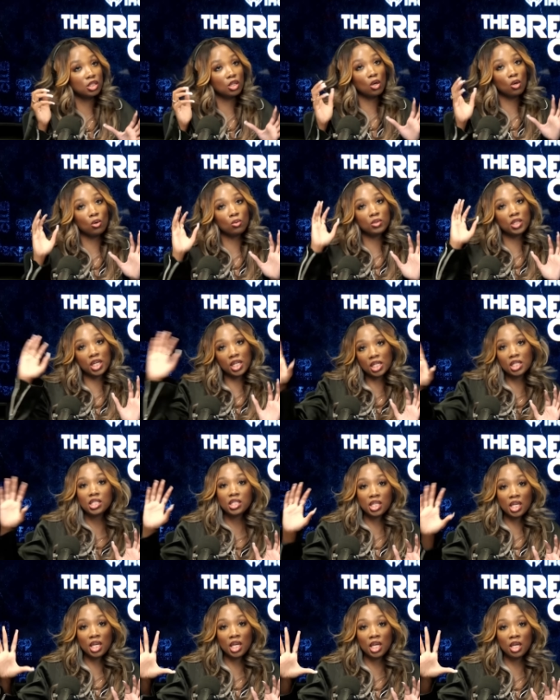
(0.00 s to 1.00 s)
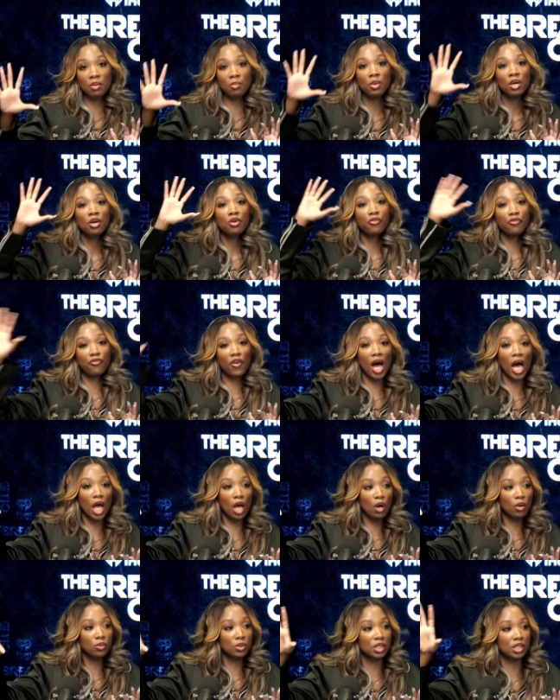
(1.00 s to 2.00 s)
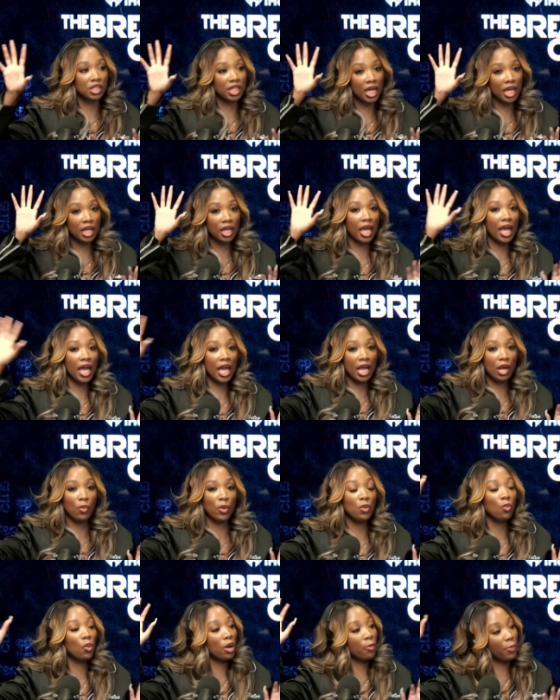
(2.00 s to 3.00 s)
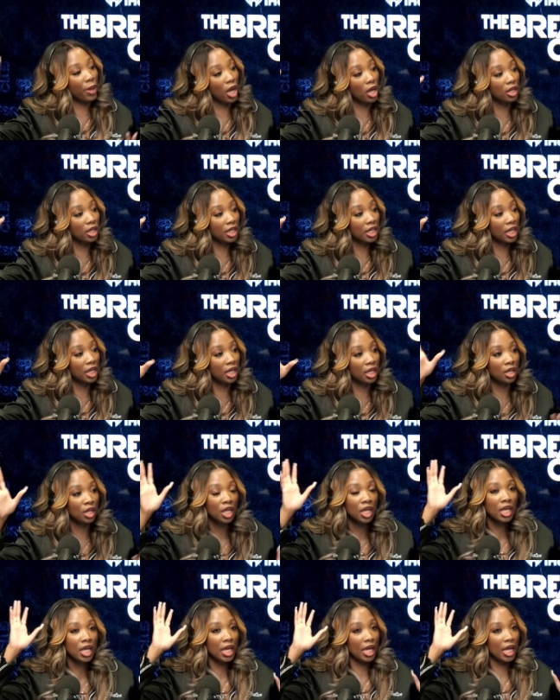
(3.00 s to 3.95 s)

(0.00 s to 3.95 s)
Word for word: so Diddy's team filed to say, hey, we want bail again,